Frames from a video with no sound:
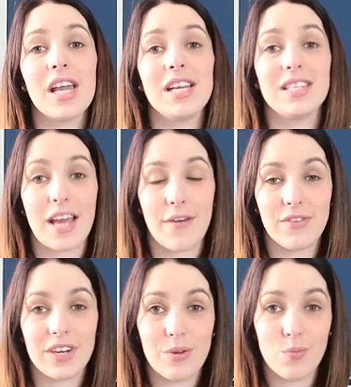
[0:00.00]
It
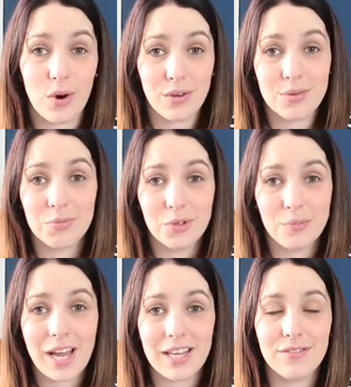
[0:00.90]
definitely was more
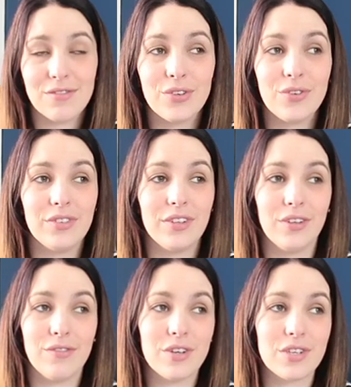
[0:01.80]
painful than
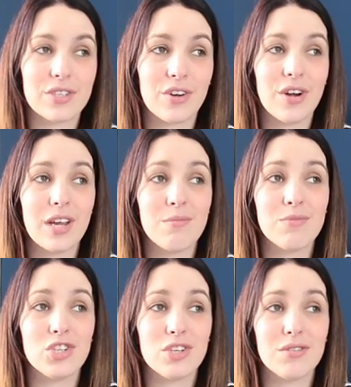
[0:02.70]
the first
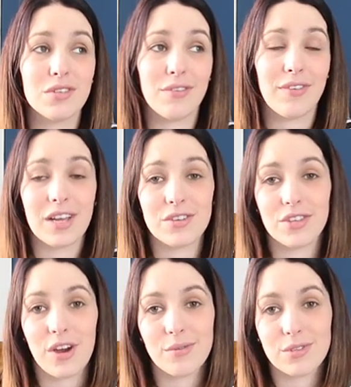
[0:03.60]
time due to the
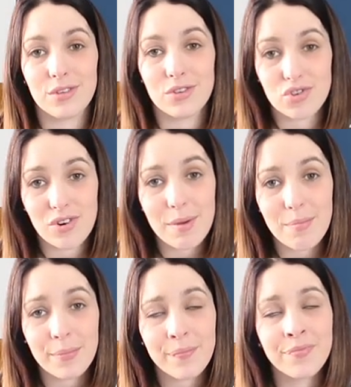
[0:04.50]
fact that I was on the drip.